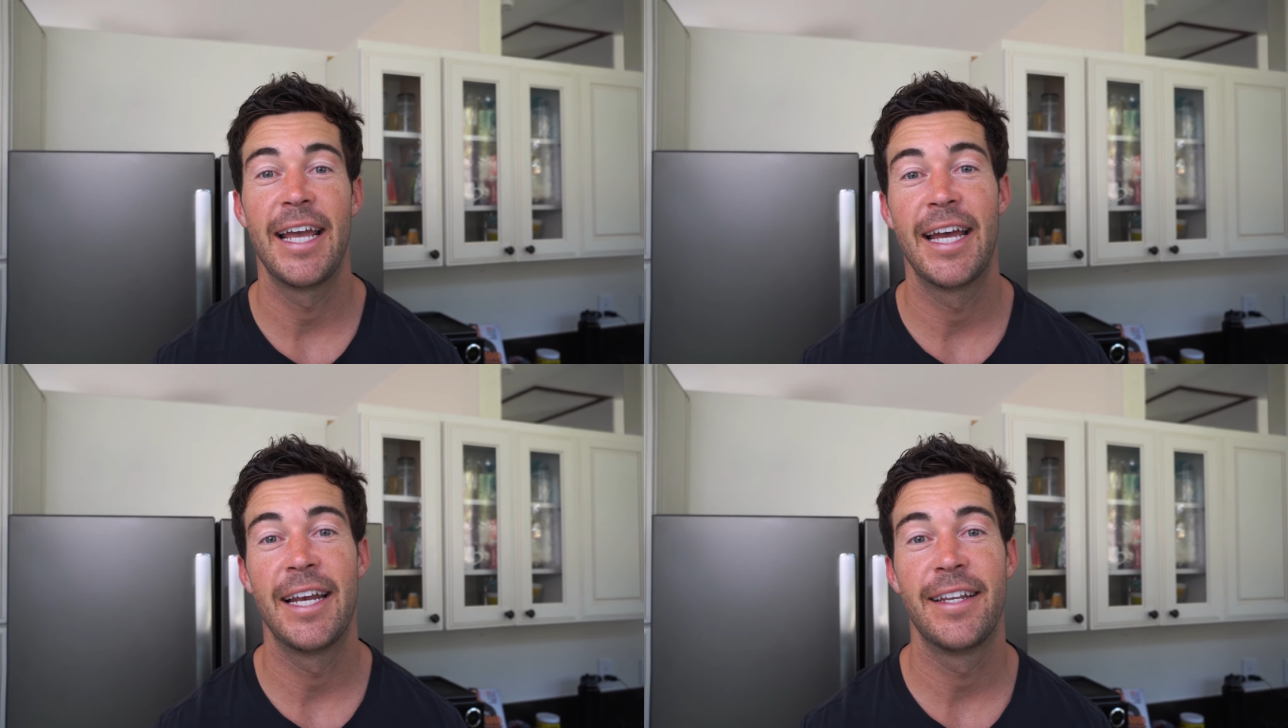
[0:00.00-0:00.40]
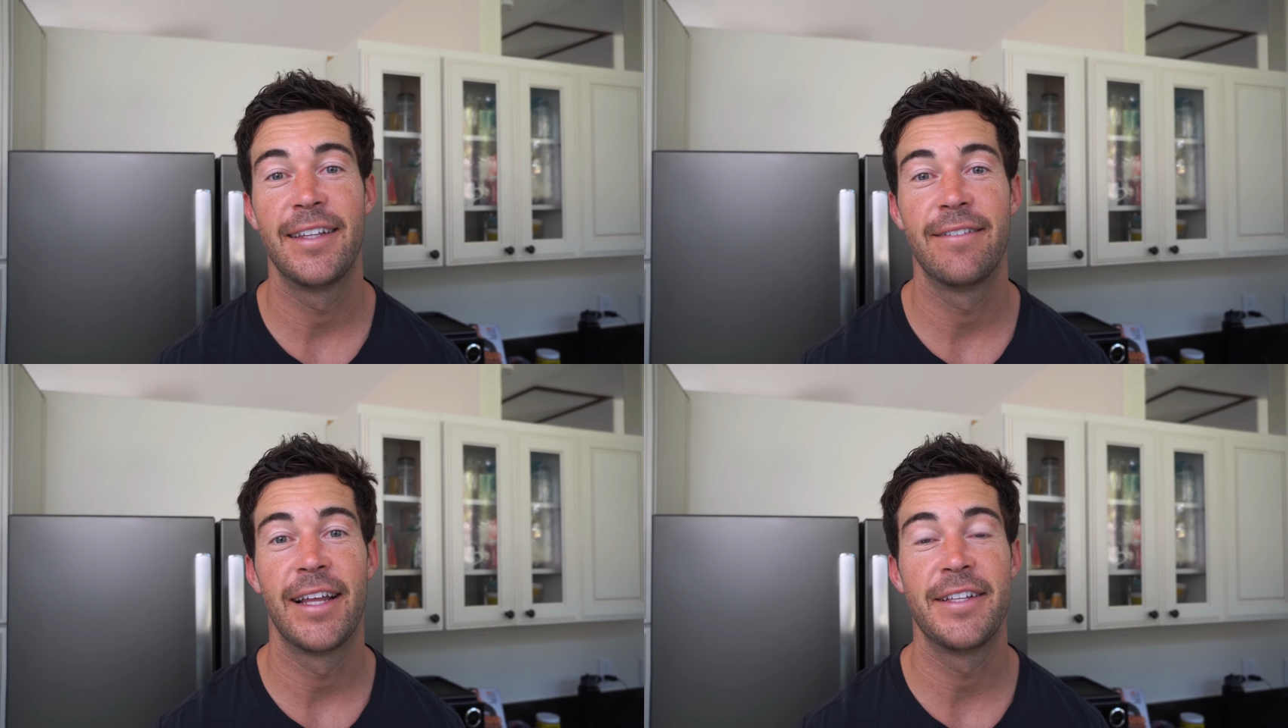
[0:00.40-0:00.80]
and
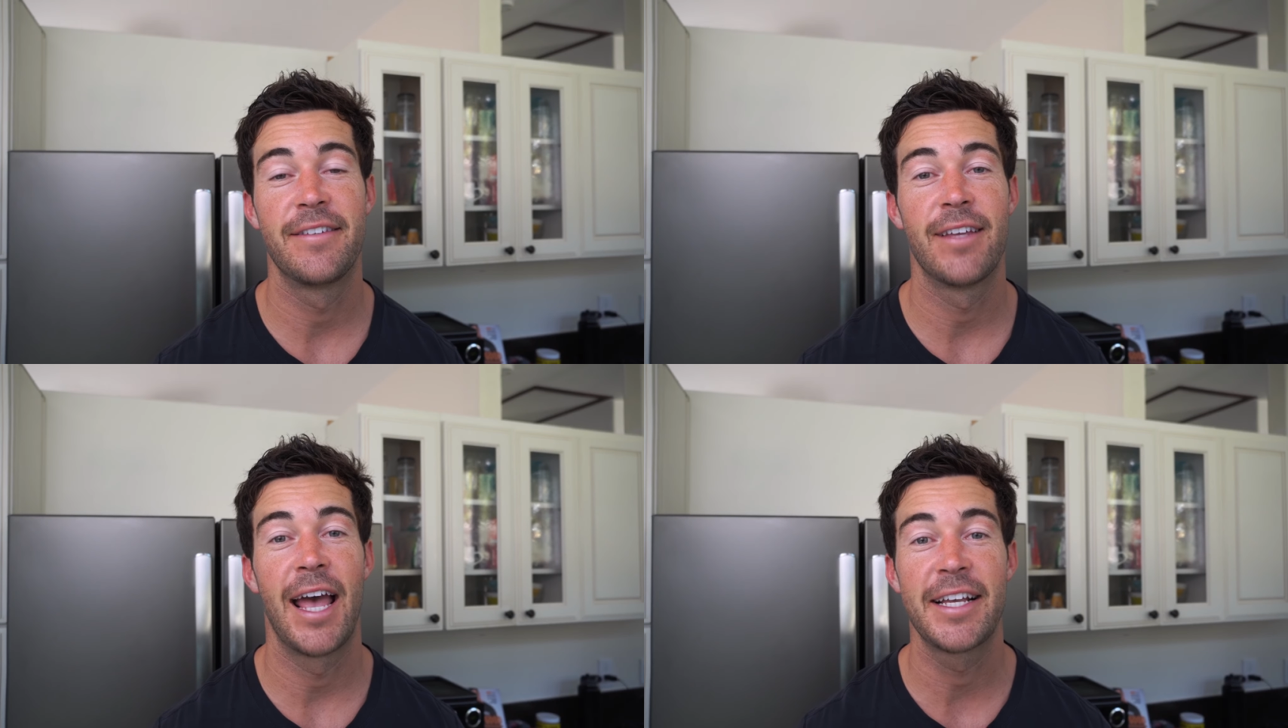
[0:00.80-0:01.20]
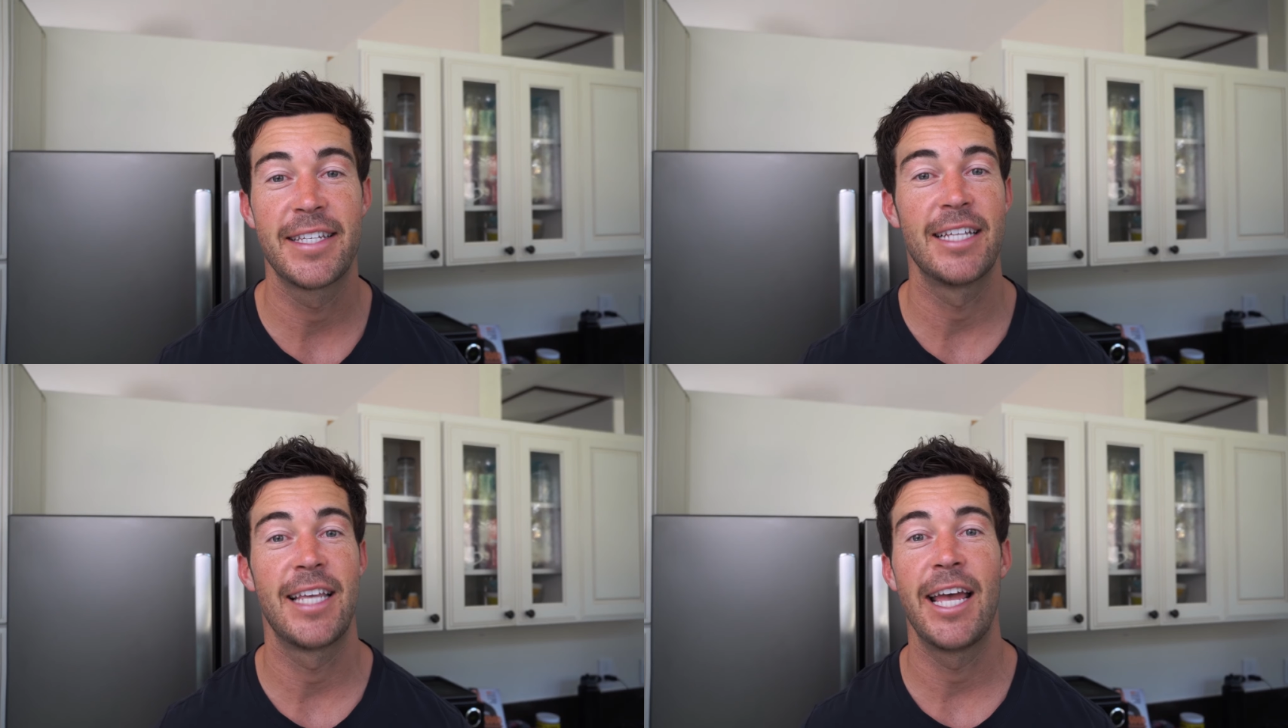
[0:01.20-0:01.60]
it's
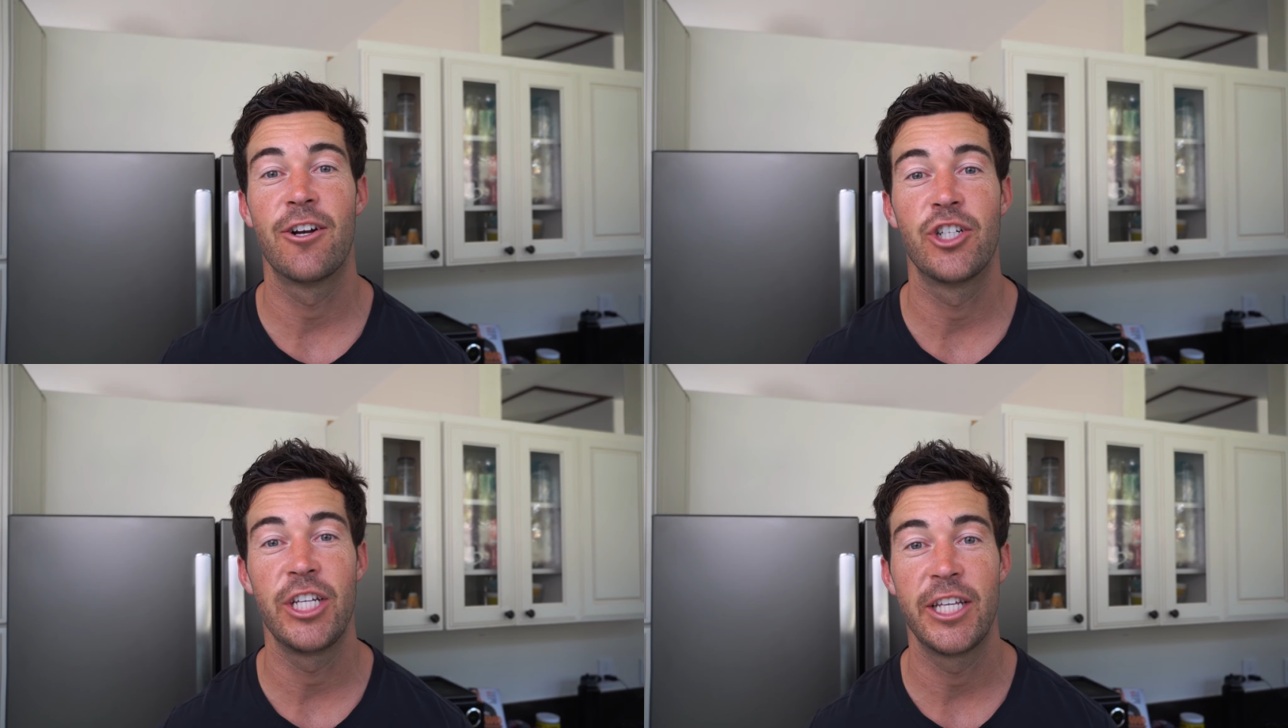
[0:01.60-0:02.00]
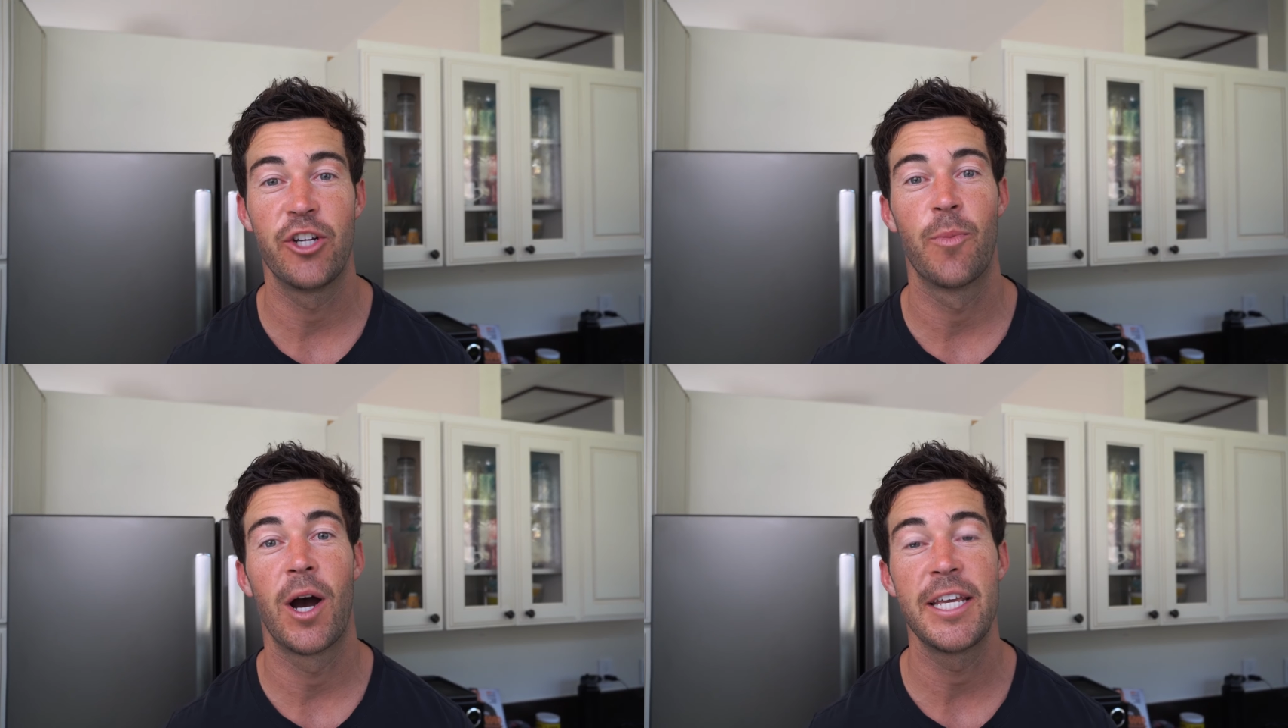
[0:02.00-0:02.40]
excess energy that
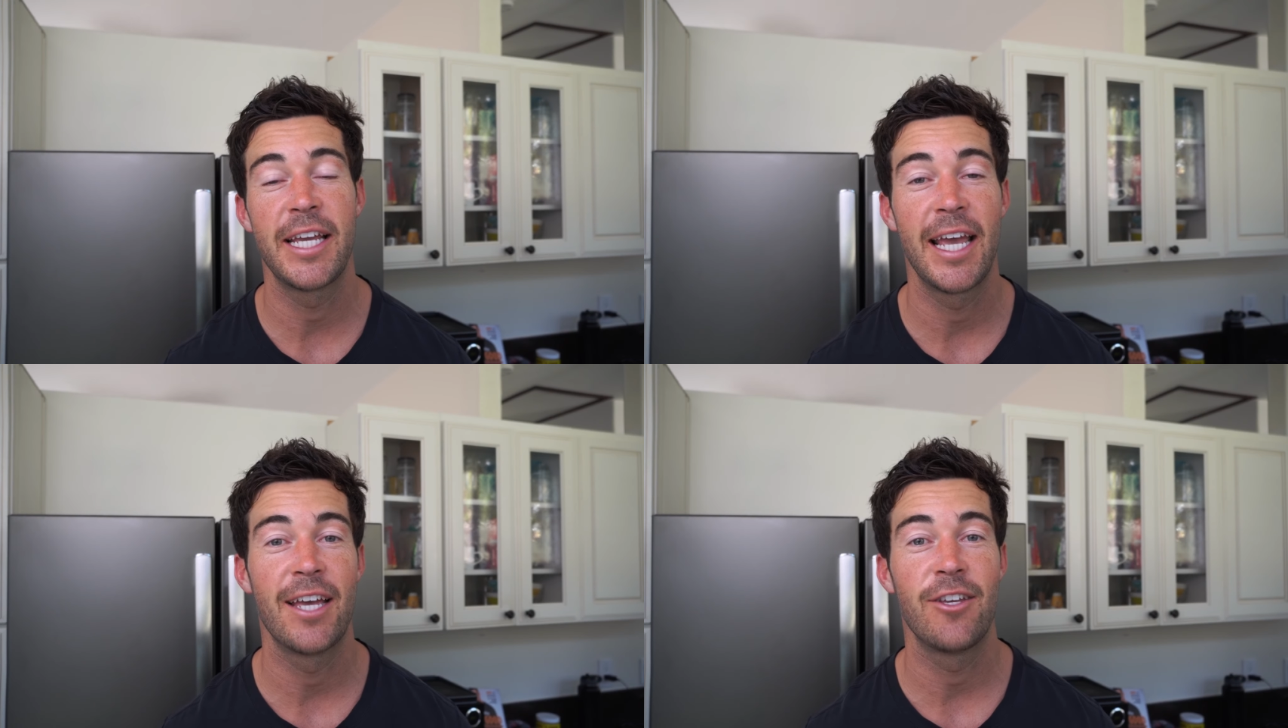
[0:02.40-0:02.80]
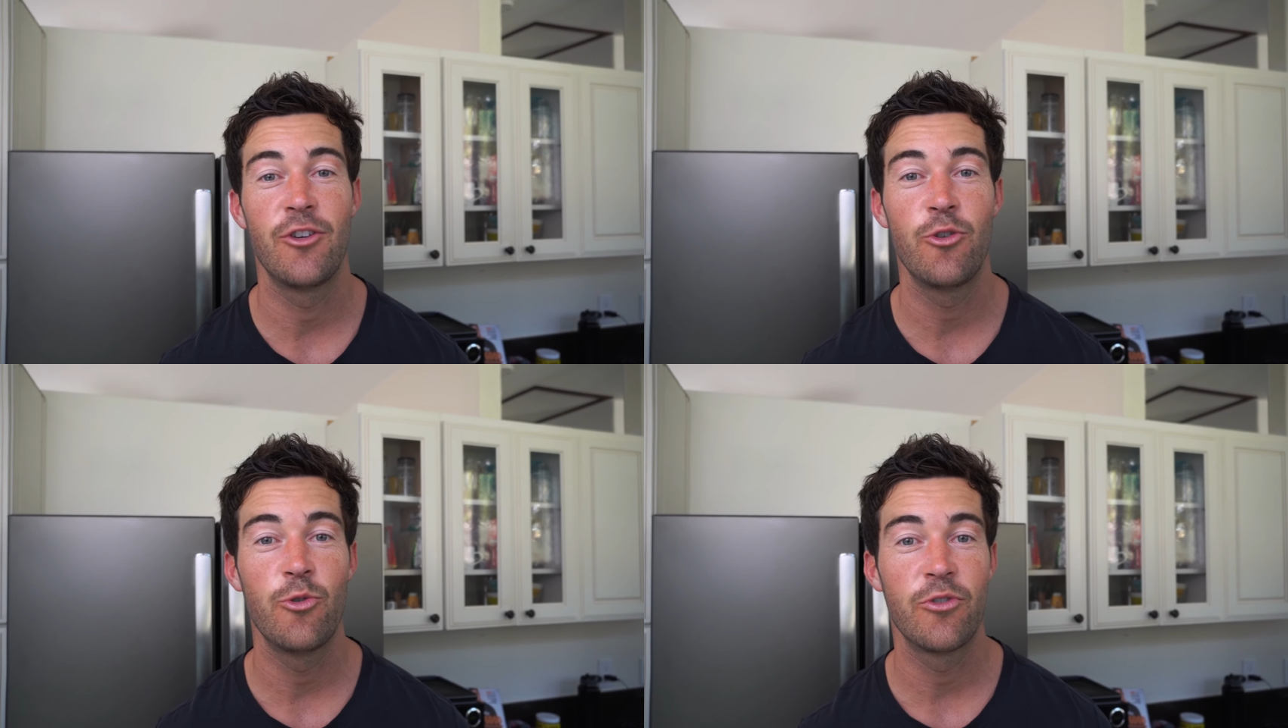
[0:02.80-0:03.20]
your body can't
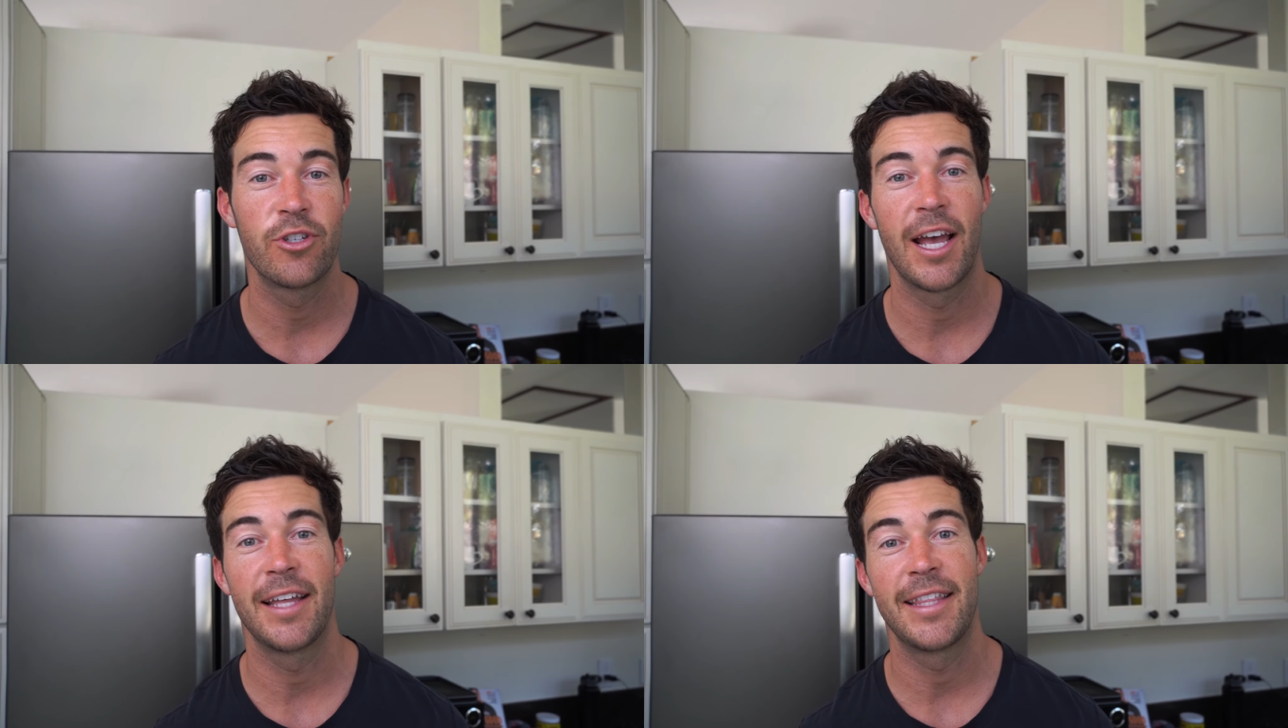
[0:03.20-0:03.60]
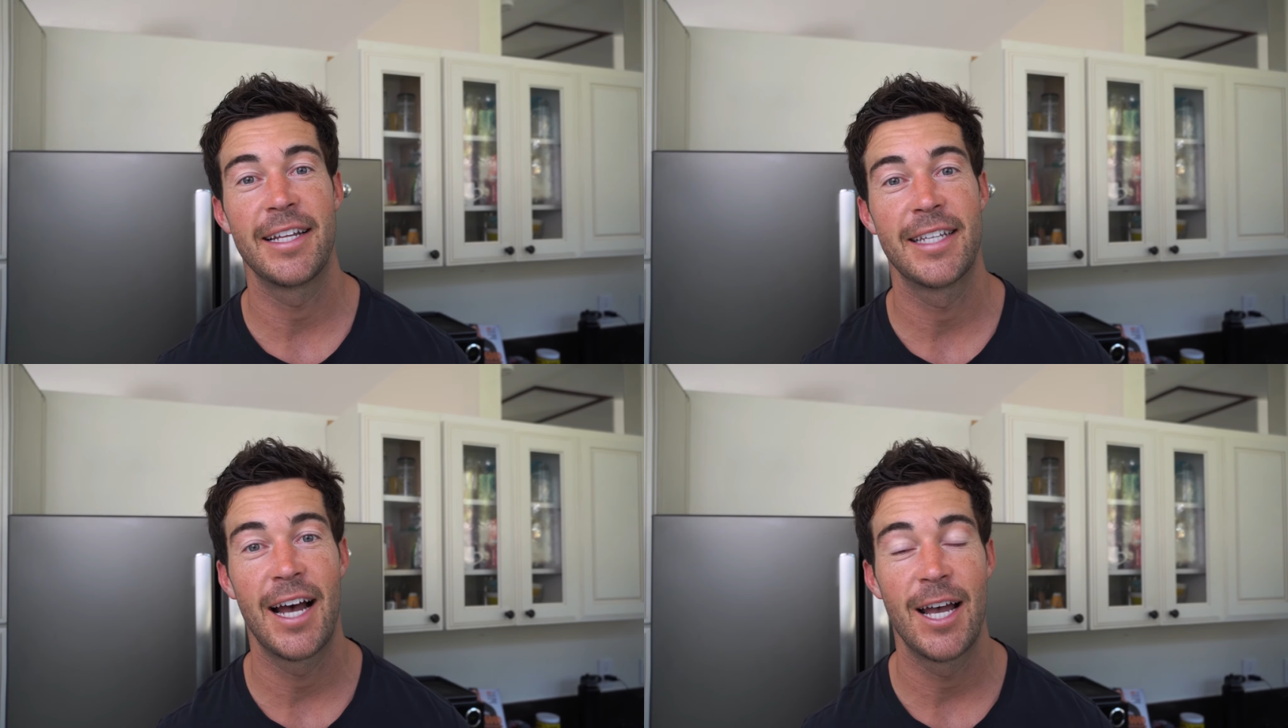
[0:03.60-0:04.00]
use at
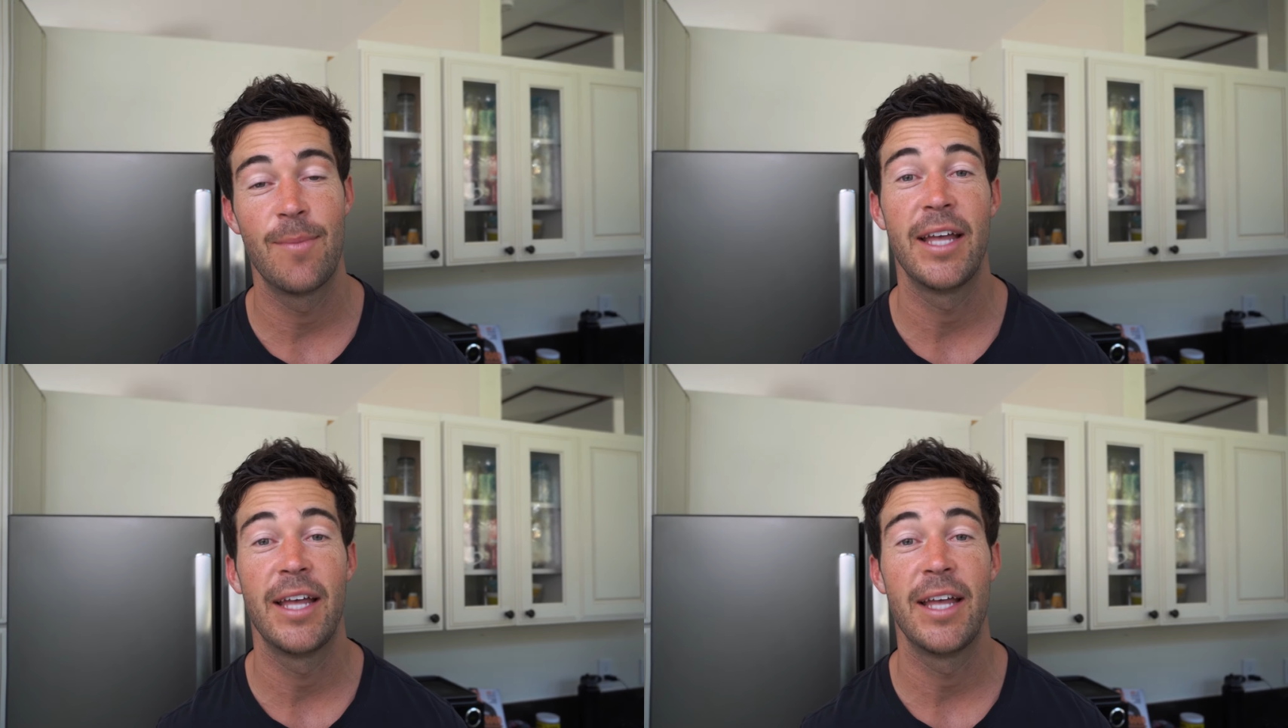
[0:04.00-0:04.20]
that time,